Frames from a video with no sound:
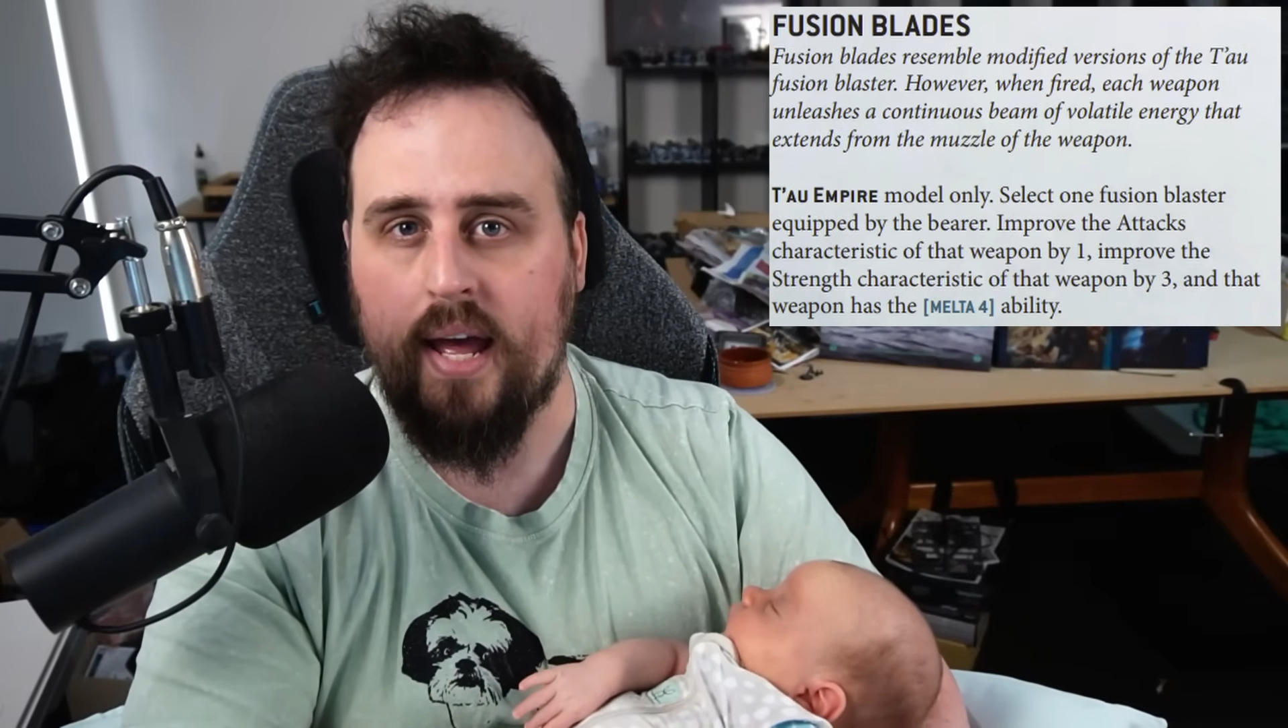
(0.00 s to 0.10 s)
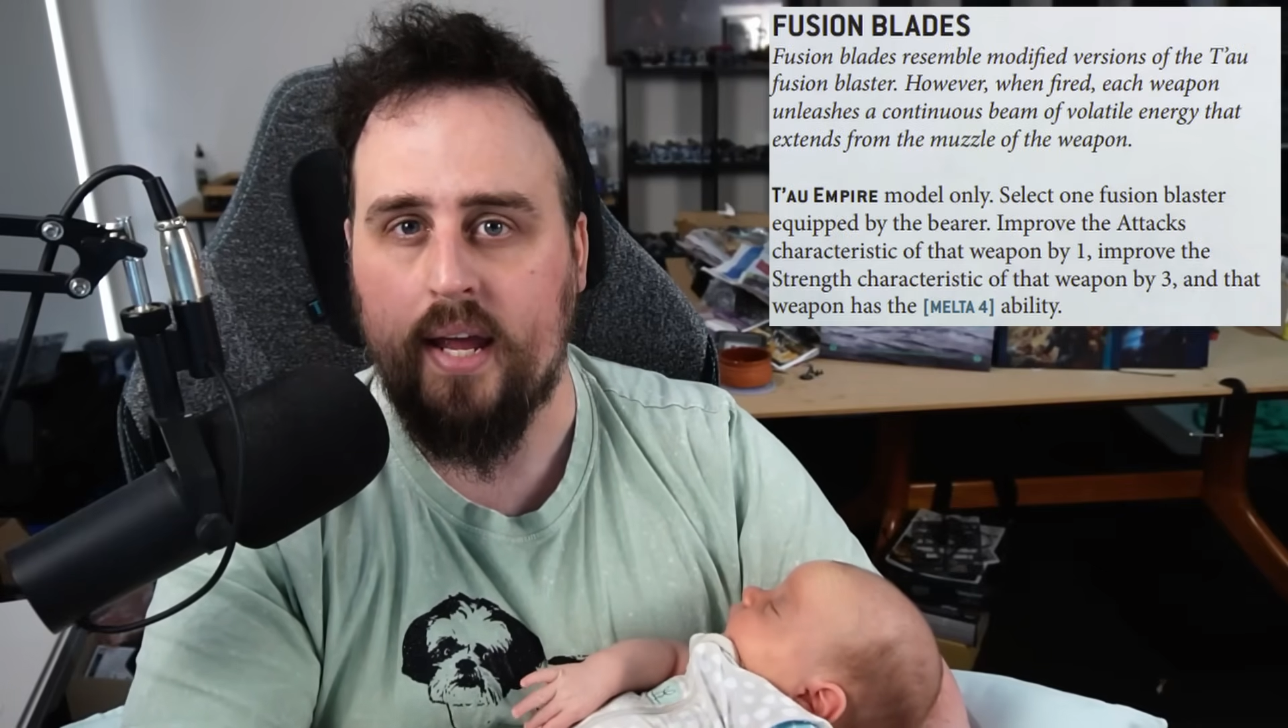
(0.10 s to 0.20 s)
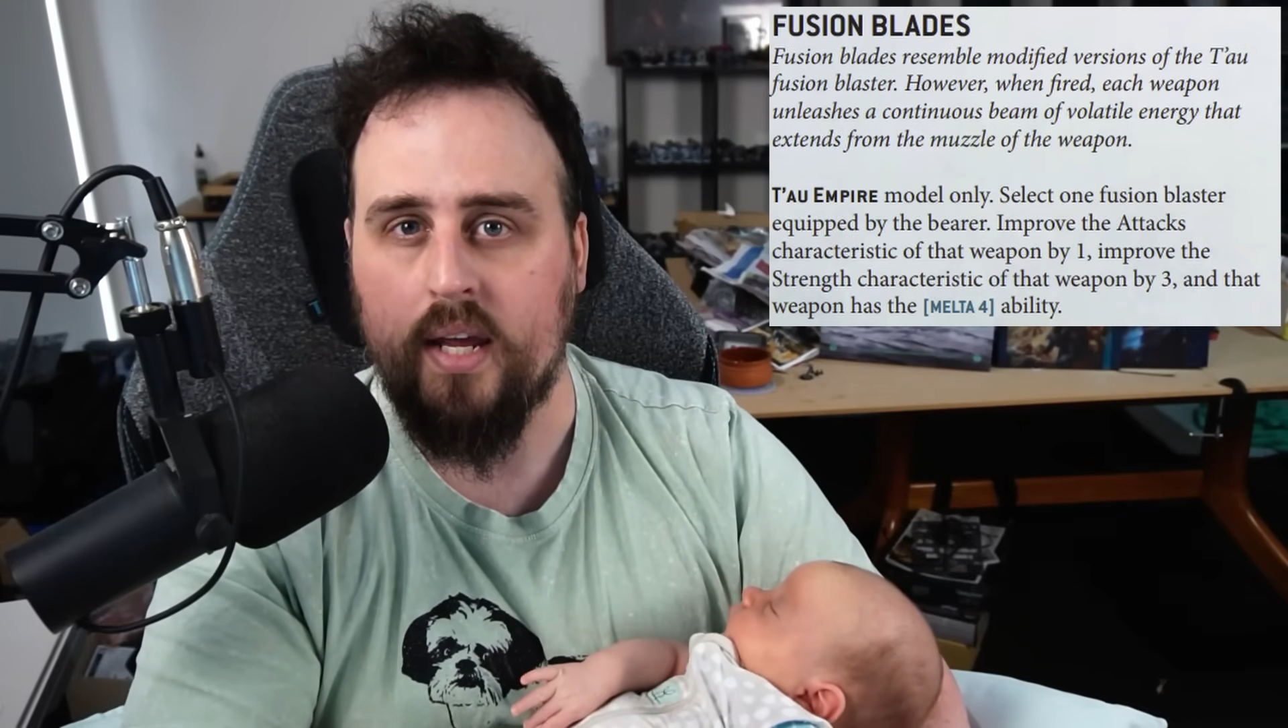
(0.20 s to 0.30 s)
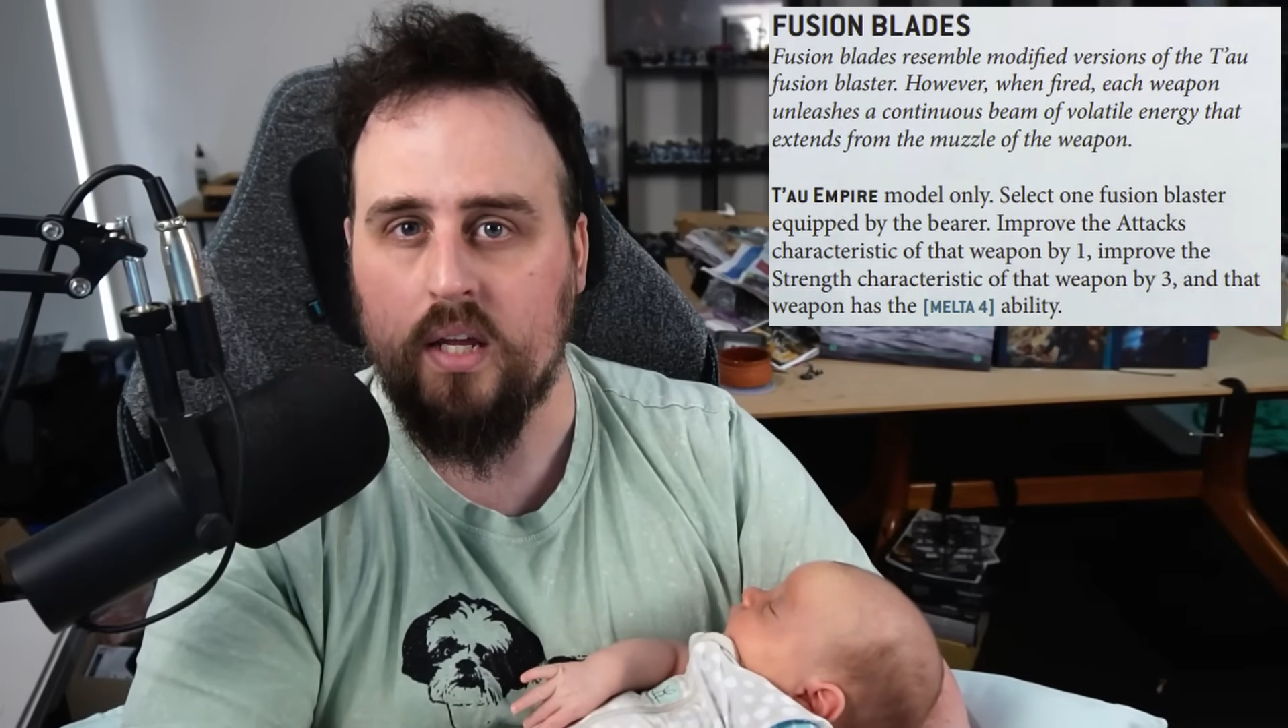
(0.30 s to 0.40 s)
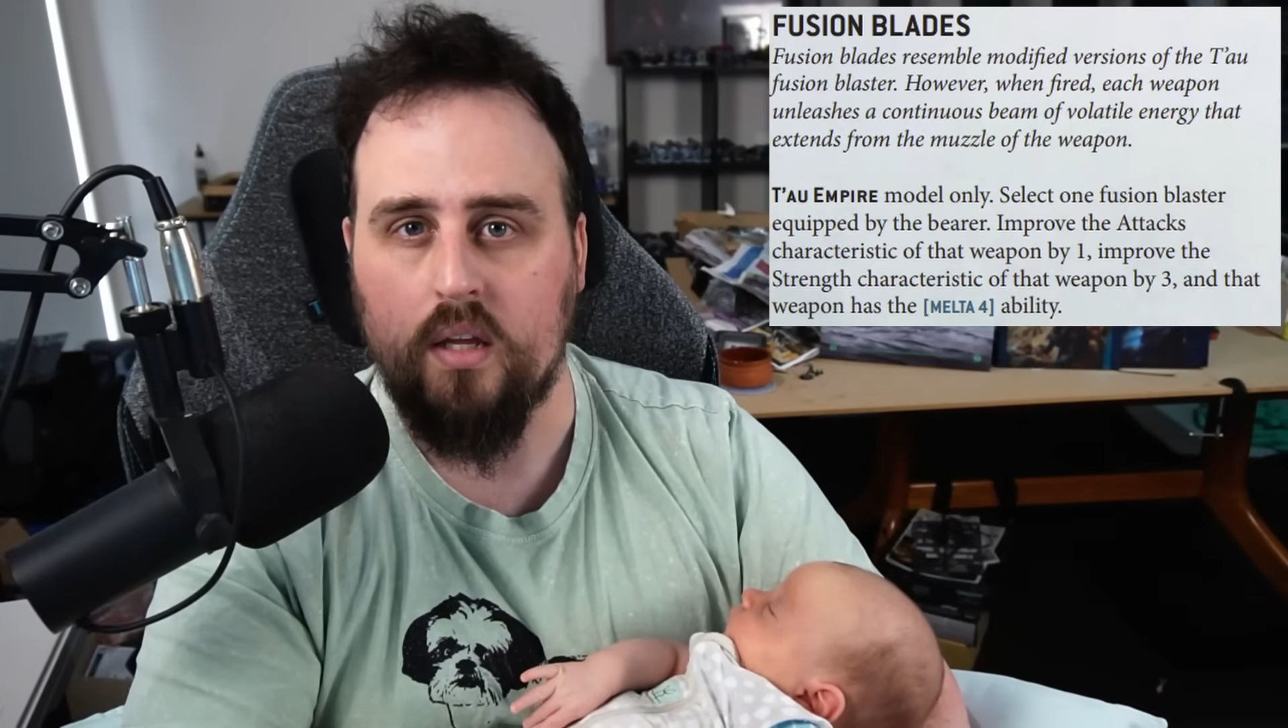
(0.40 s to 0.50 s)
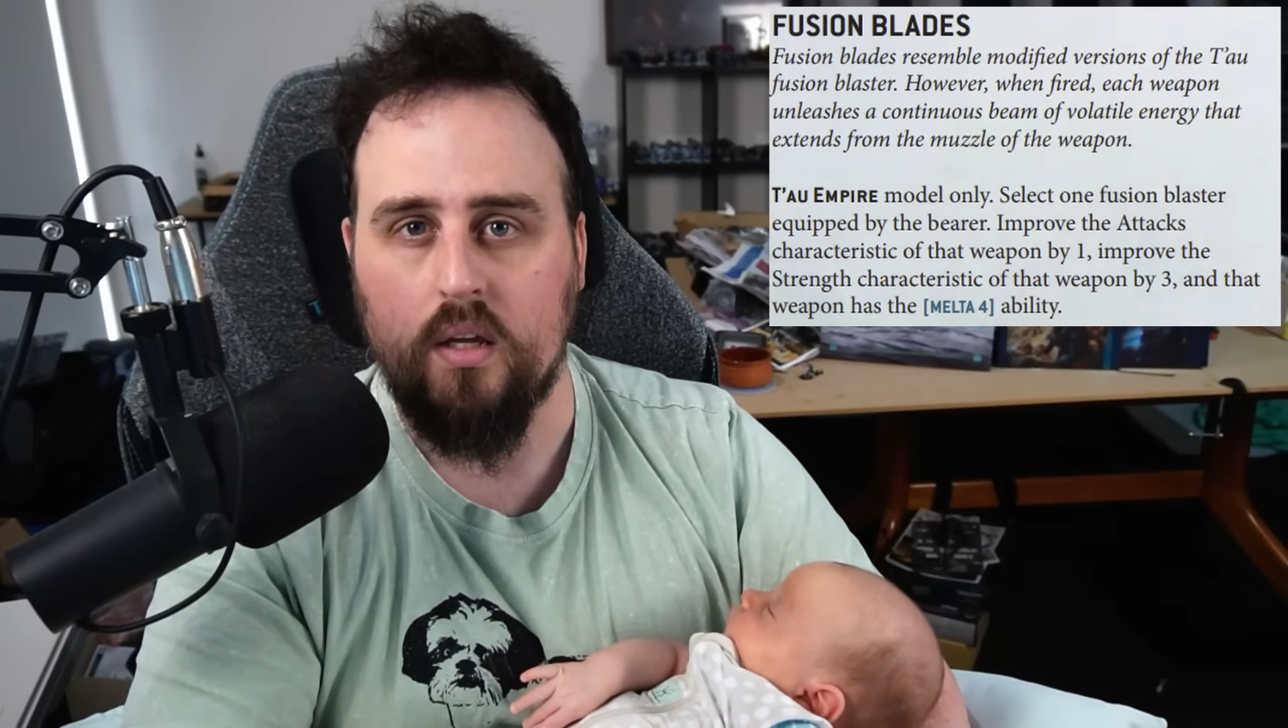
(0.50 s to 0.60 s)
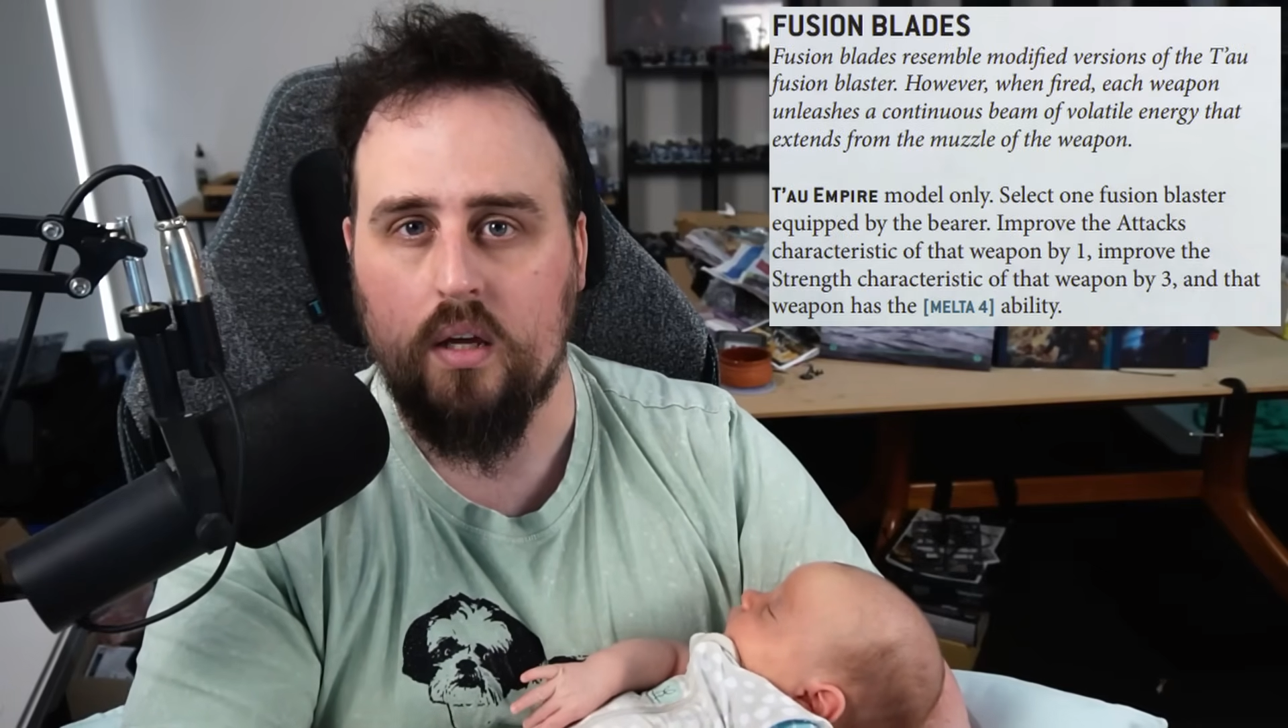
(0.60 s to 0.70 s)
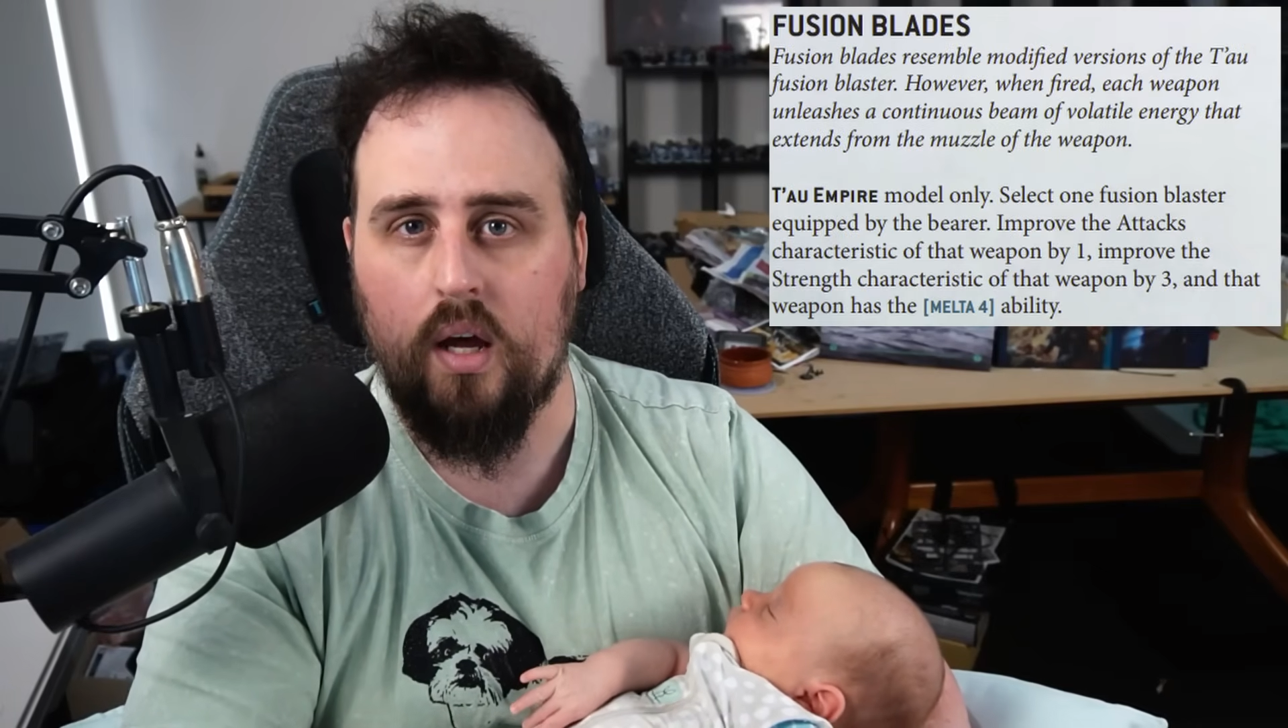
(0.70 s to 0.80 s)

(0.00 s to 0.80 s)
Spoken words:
a